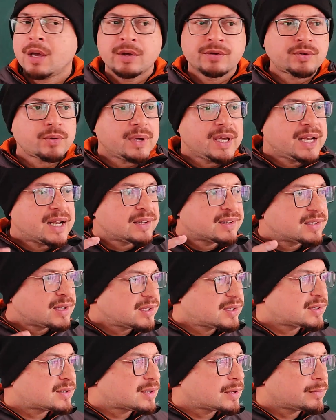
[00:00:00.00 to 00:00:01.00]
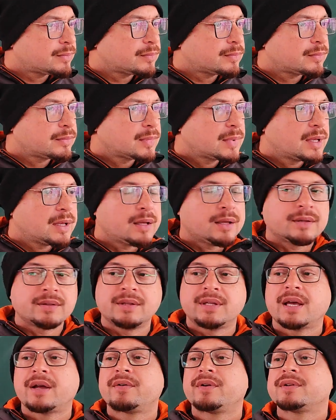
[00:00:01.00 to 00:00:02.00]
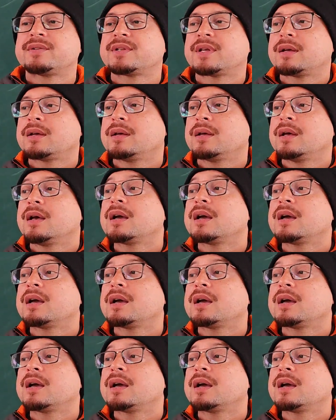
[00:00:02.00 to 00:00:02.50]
So in a system, there is a